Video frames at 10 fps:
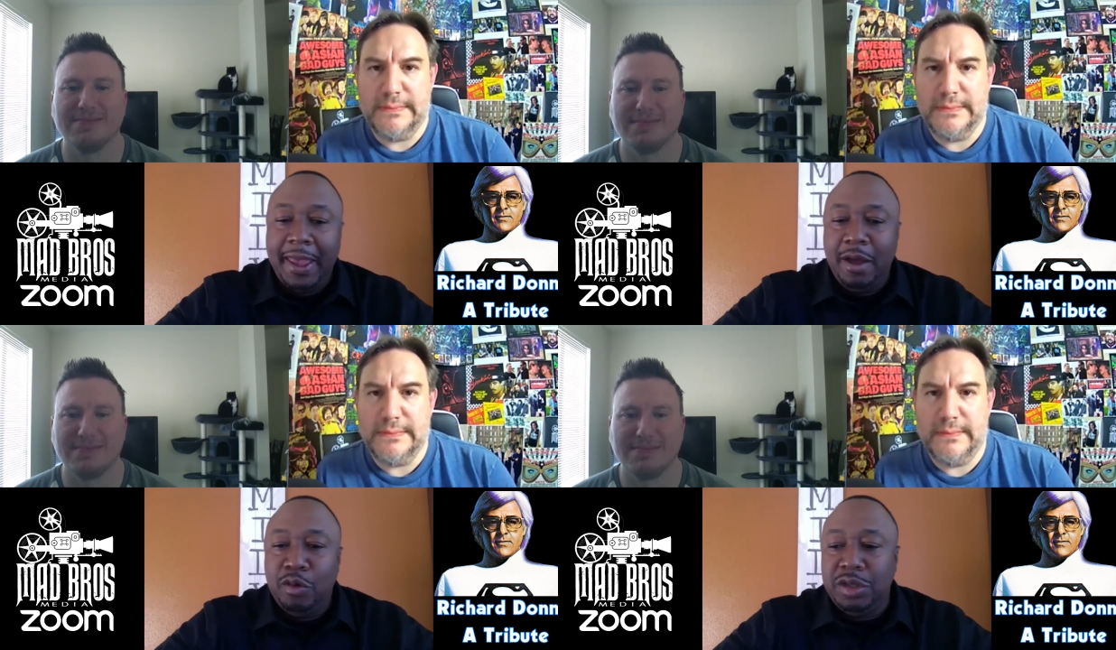
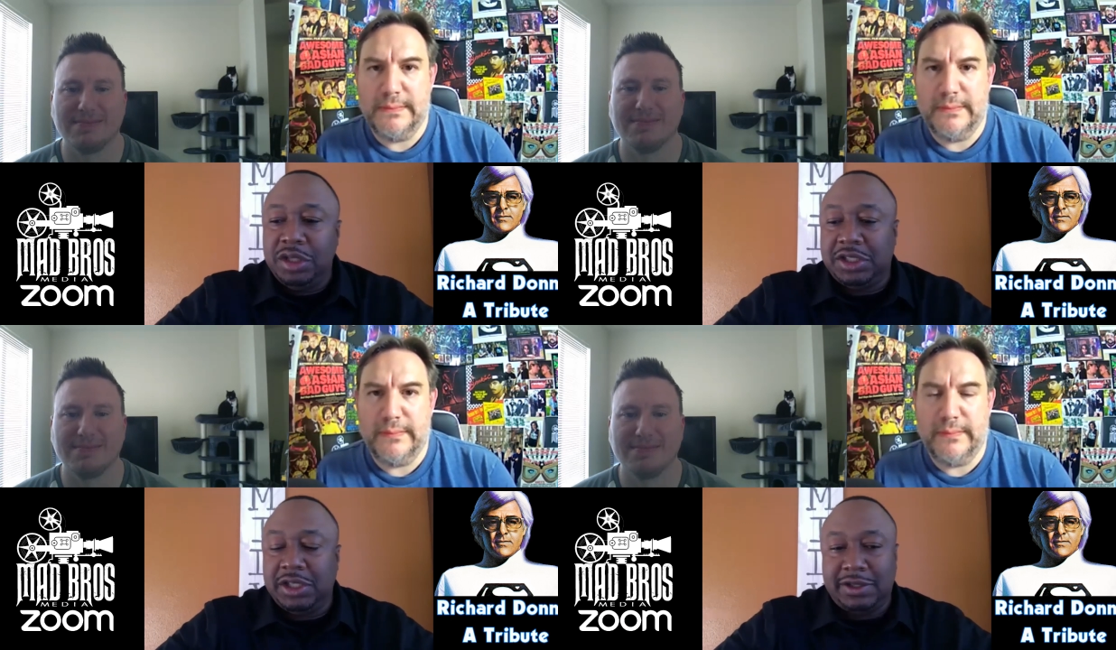Speaker 1: we
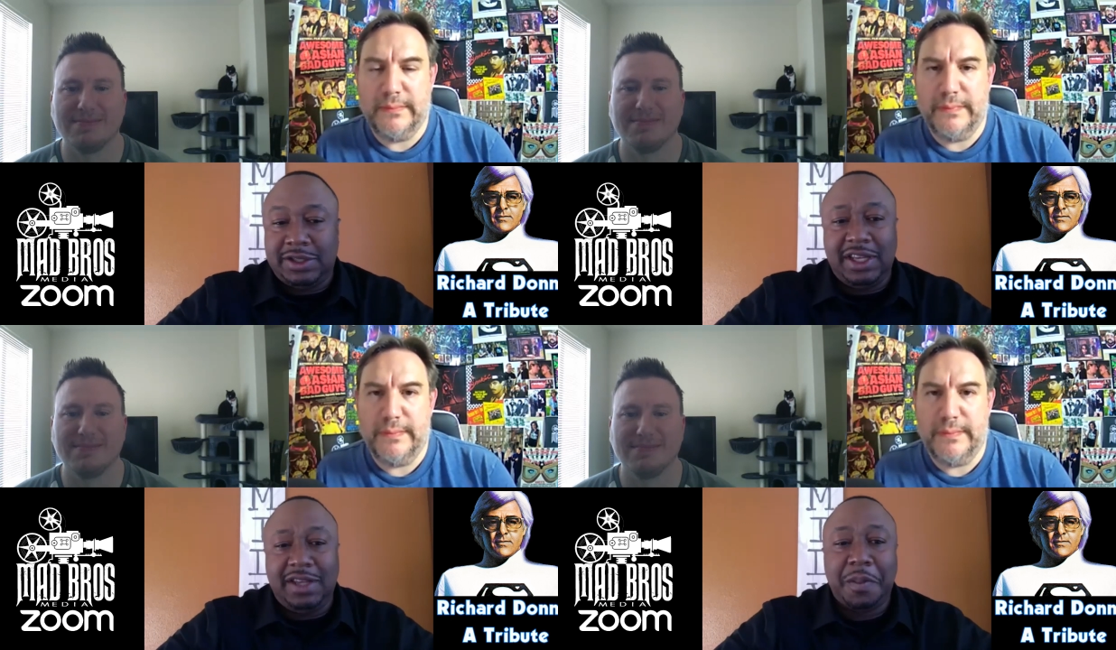shall
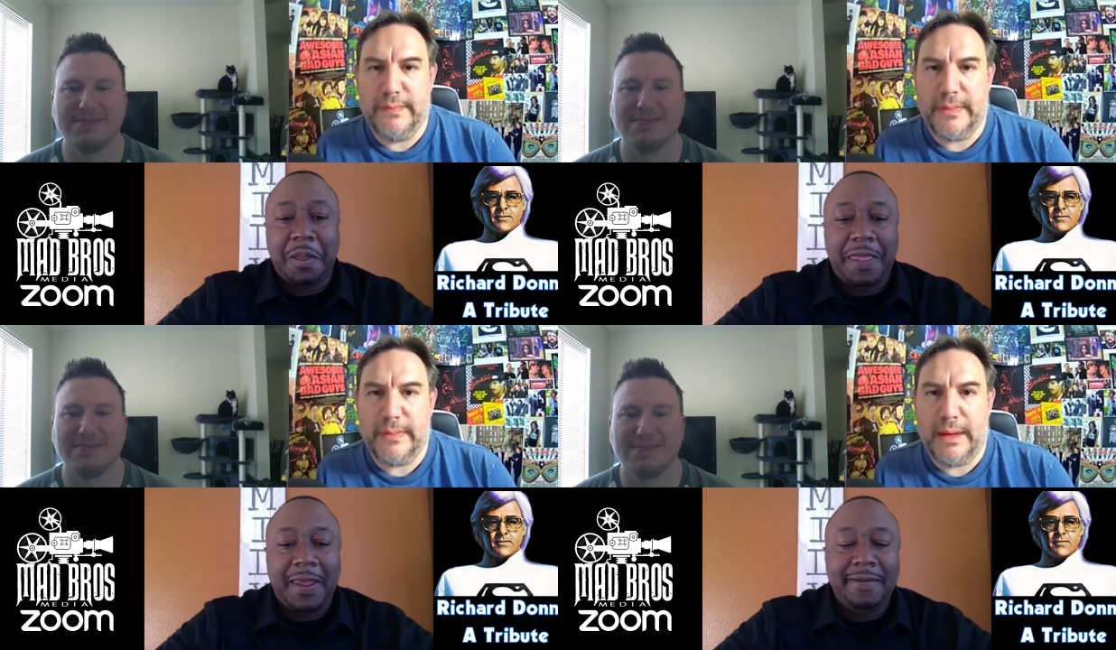see.
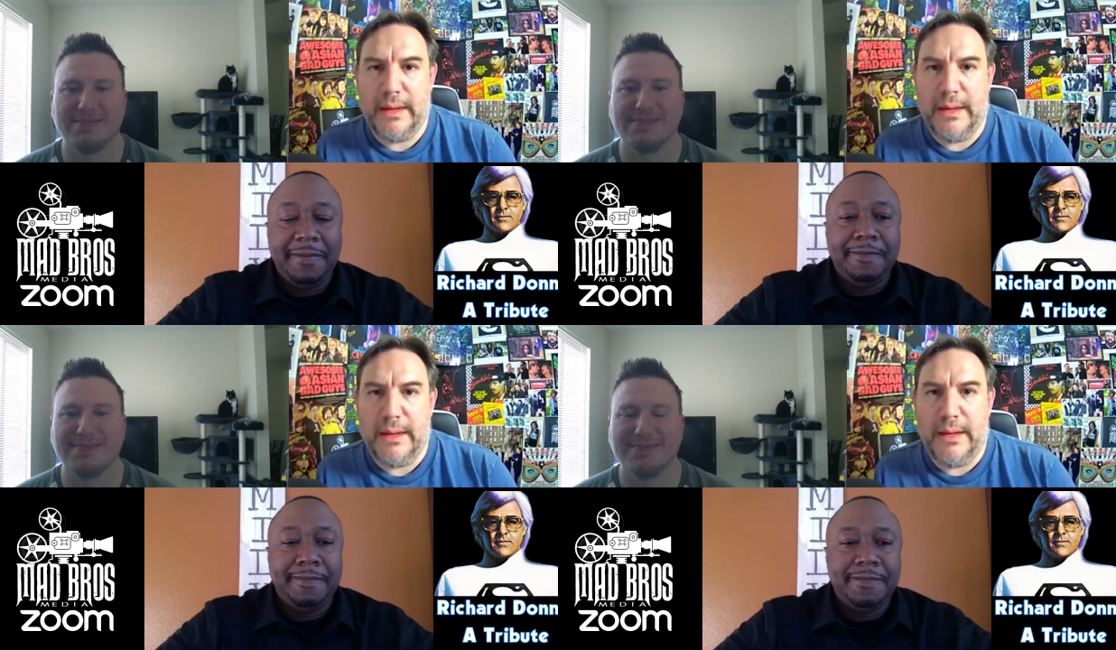
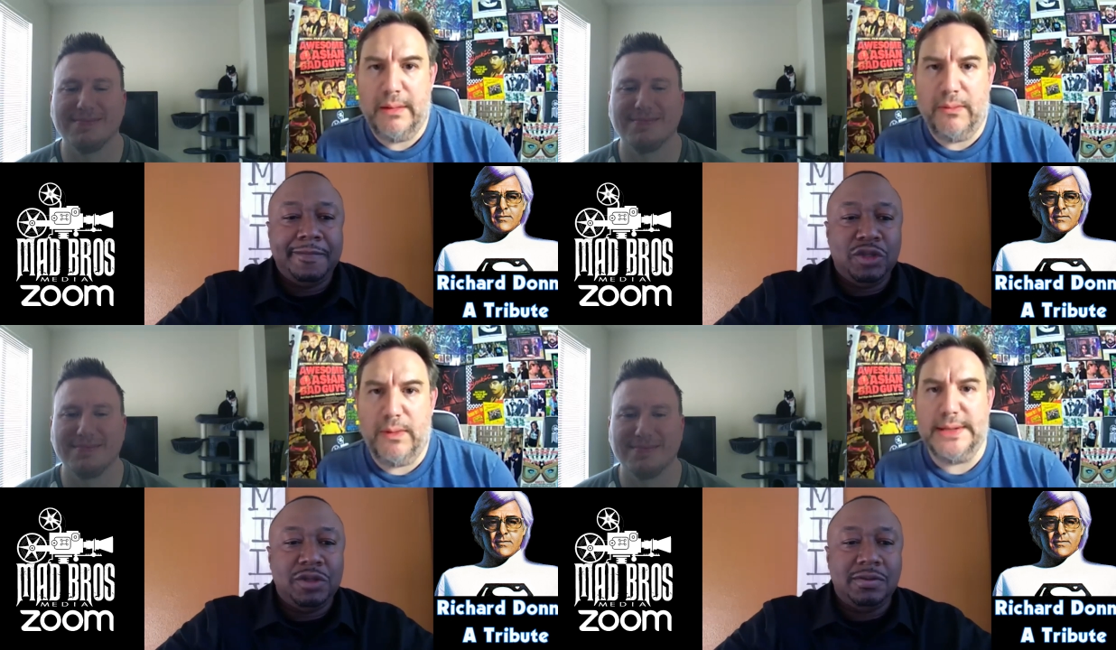
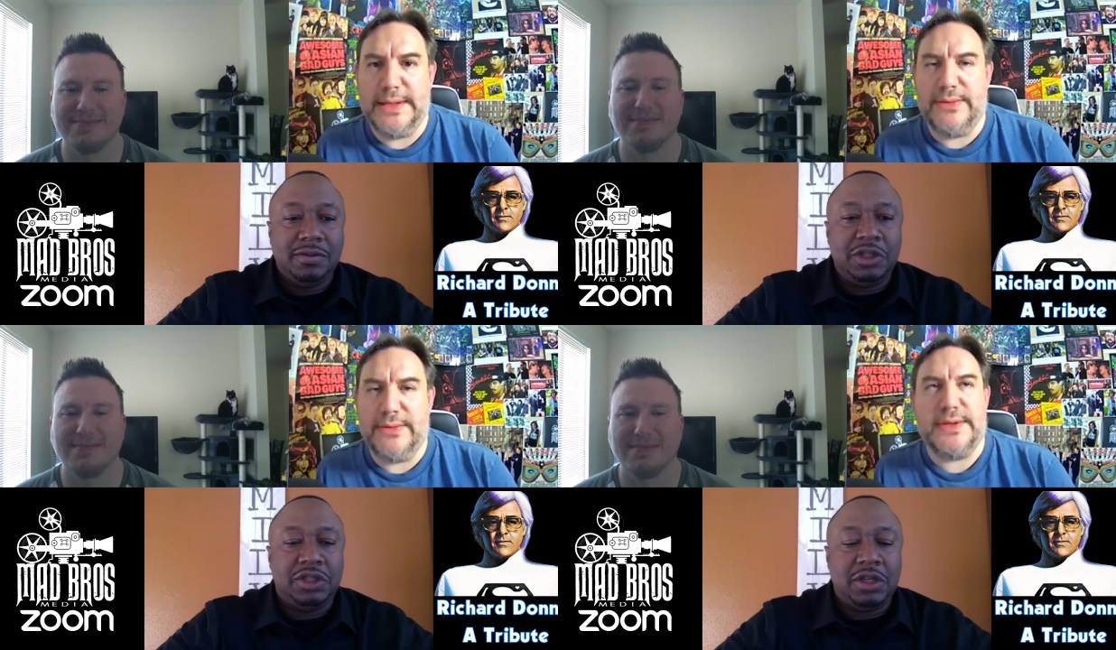
Speaker 2: What is
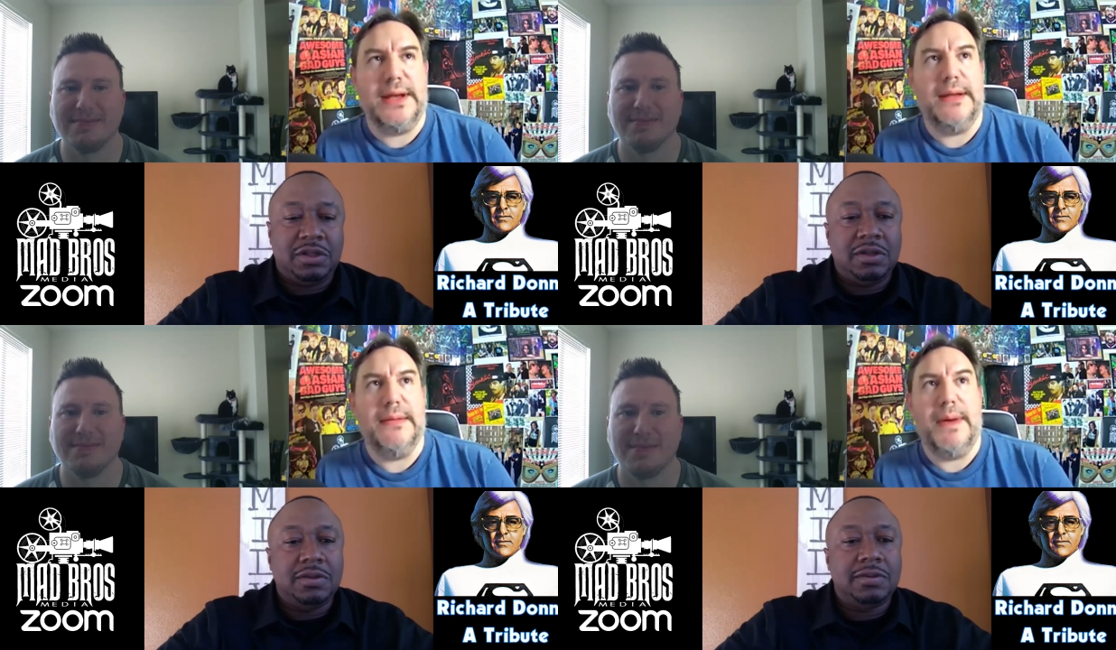interesting
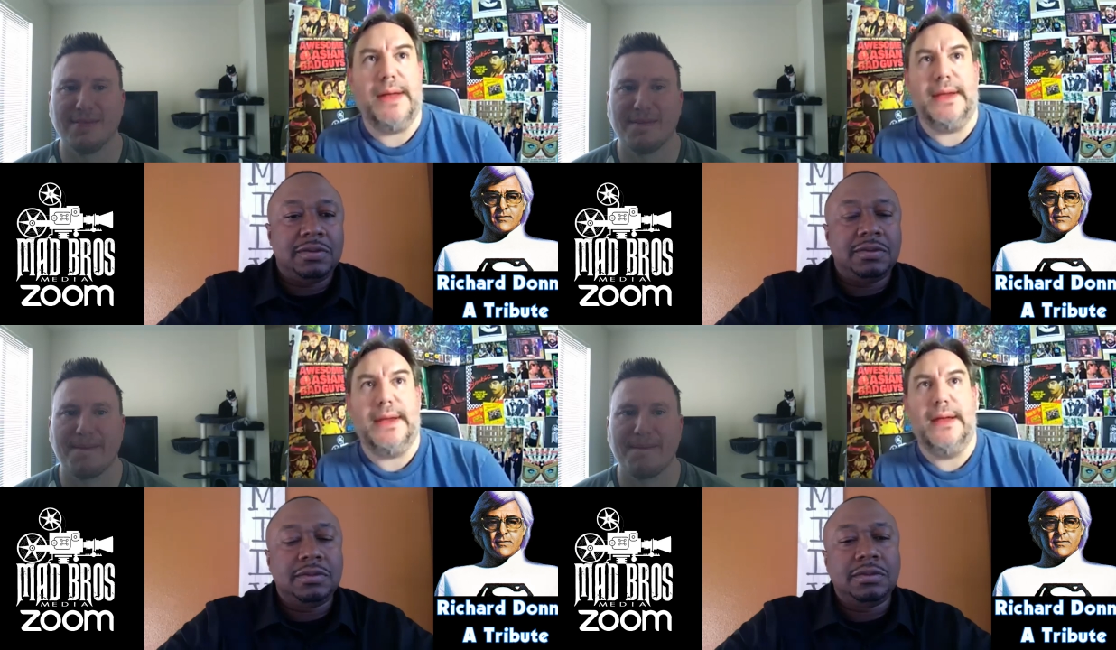about
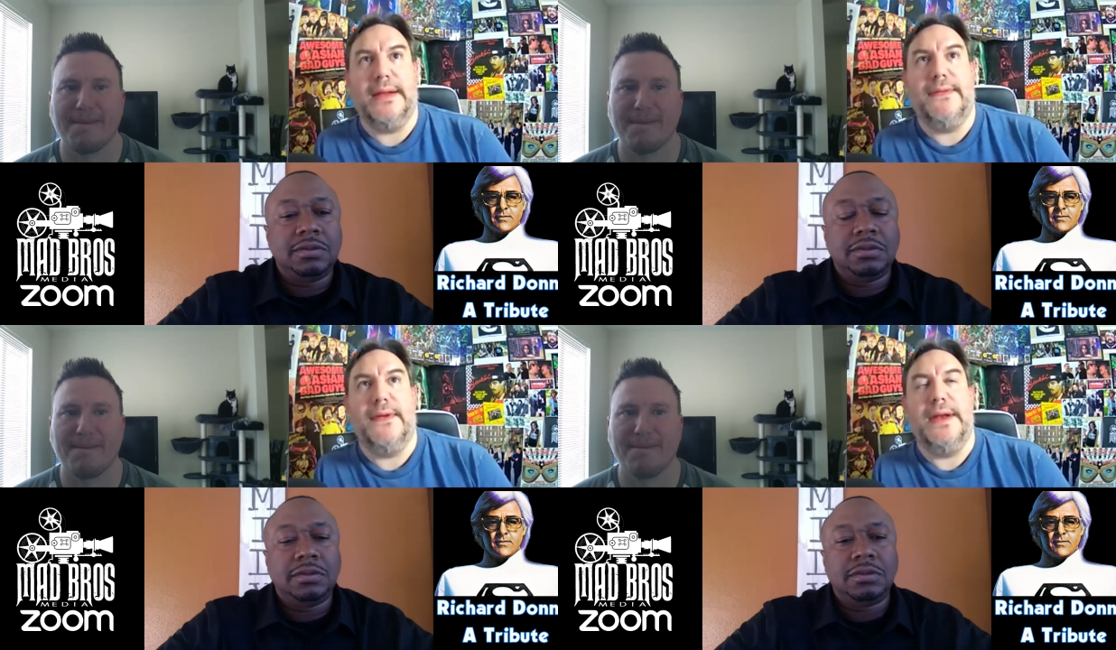the the
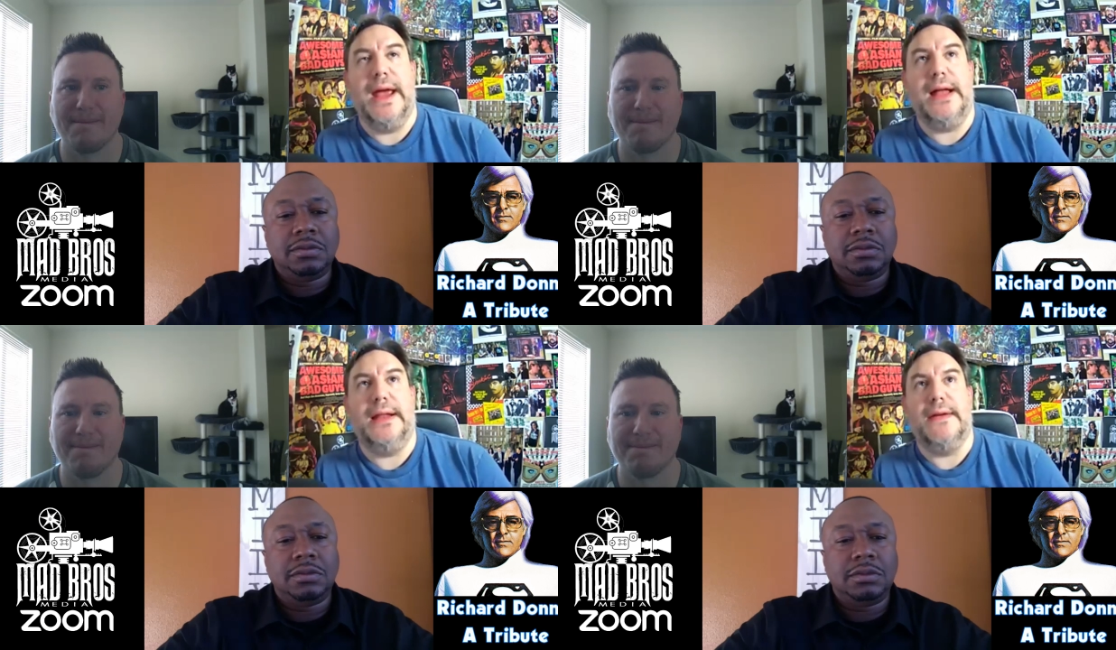
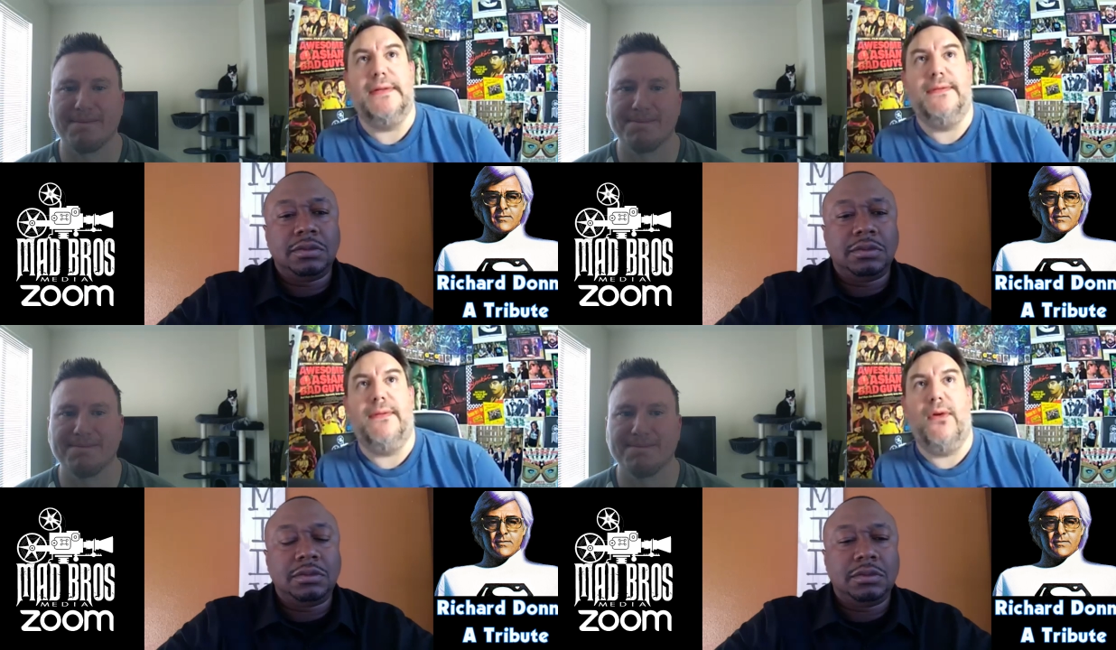finale of
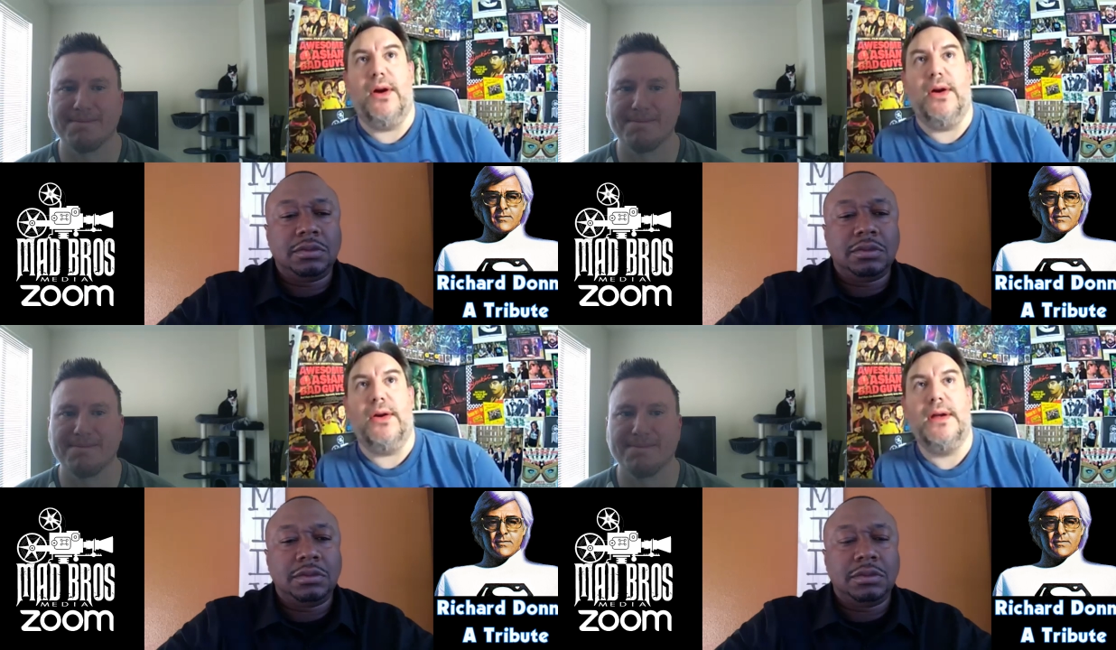four